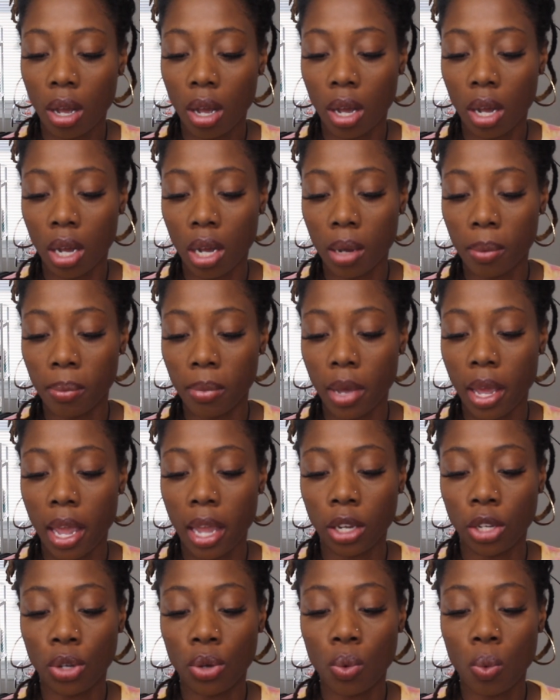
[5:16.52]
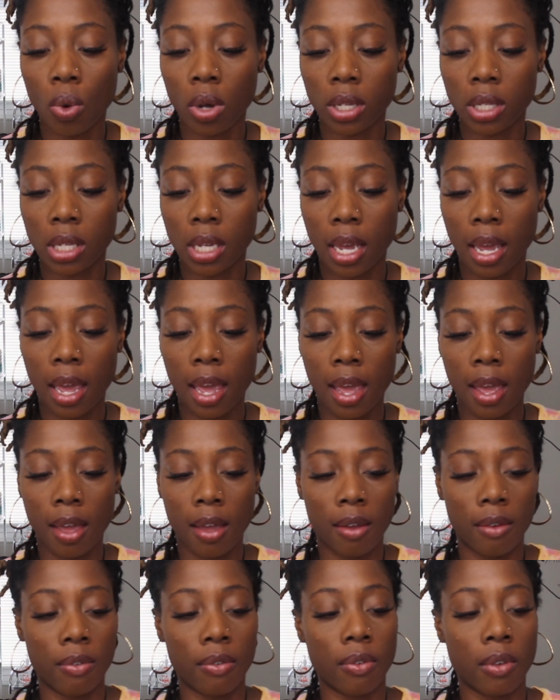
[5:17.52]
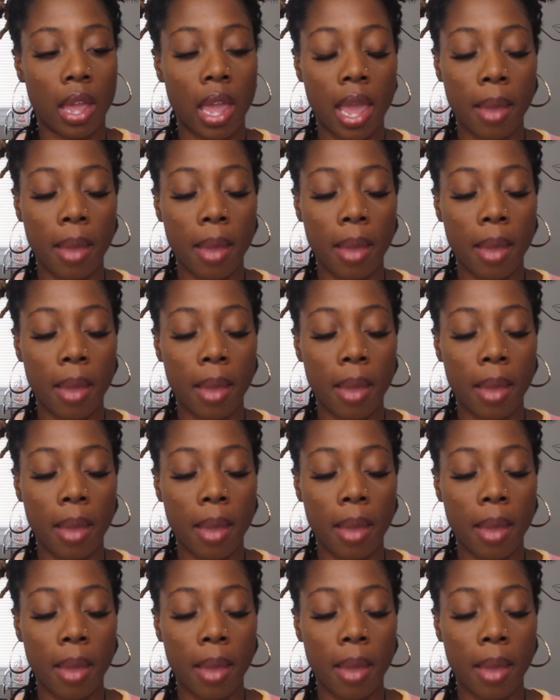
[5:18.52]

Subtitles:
And you want to have